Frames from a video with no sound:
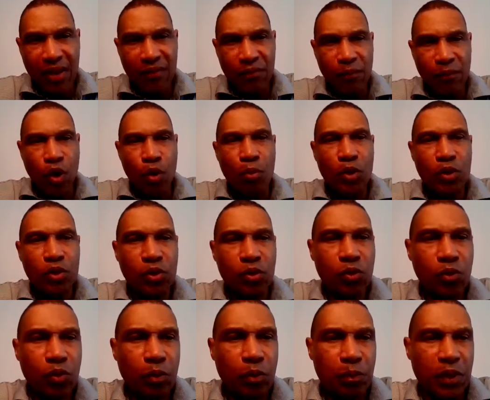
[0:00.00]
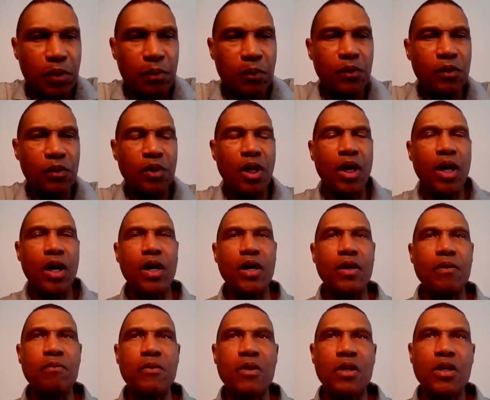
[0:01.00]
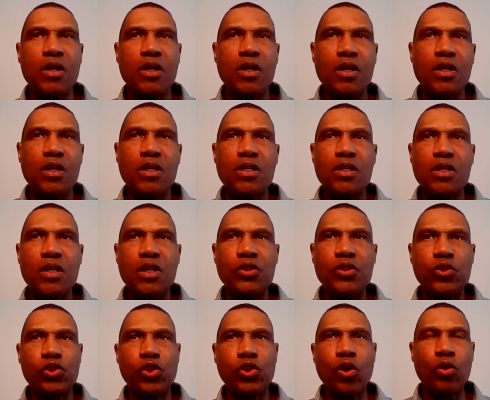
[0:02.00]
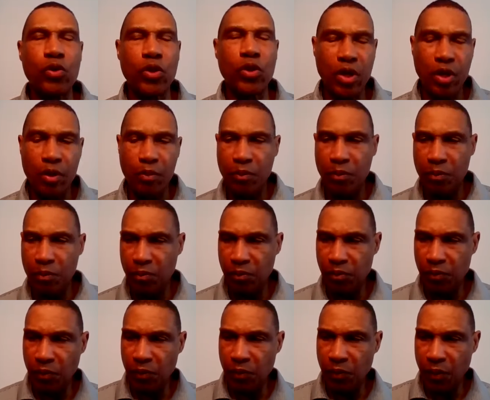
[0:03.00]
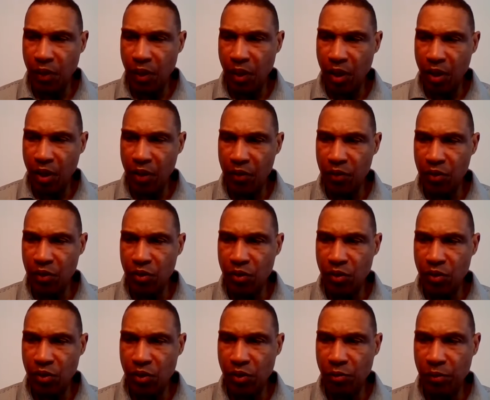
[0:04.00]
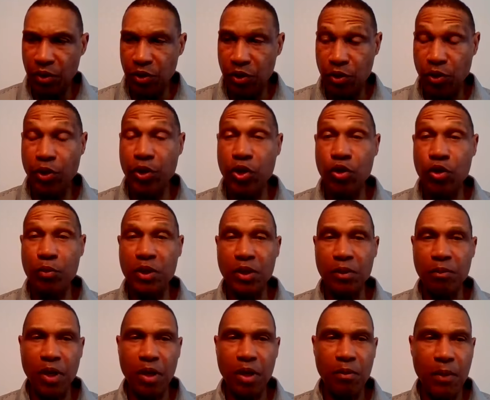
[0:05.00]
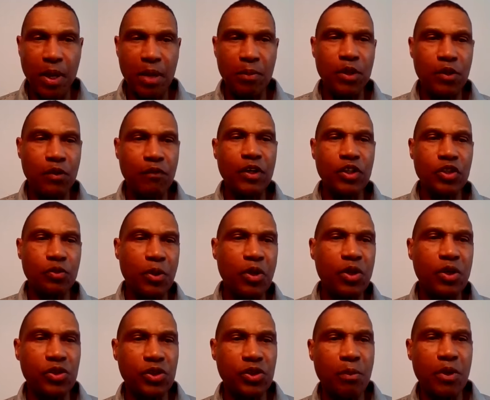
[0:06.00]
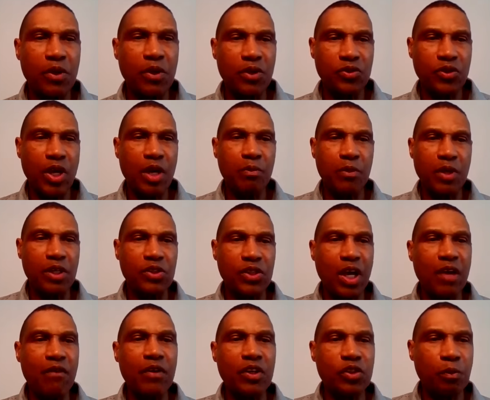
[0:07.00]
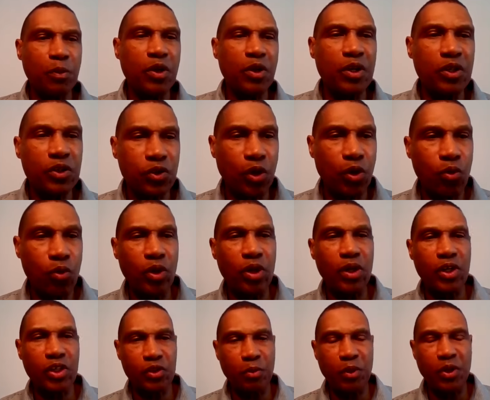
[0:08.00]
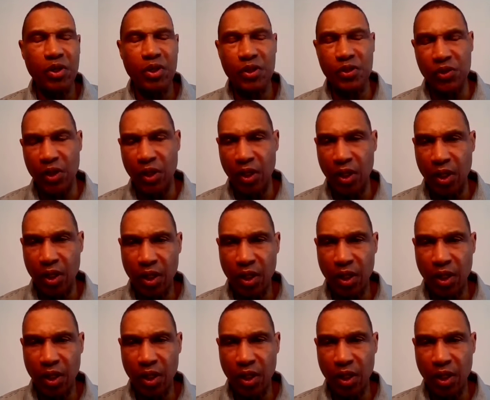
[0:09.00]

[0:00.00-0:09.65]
life moments with people and show them you're human and maybe you've experienced some of the same things they've experienced or will experience,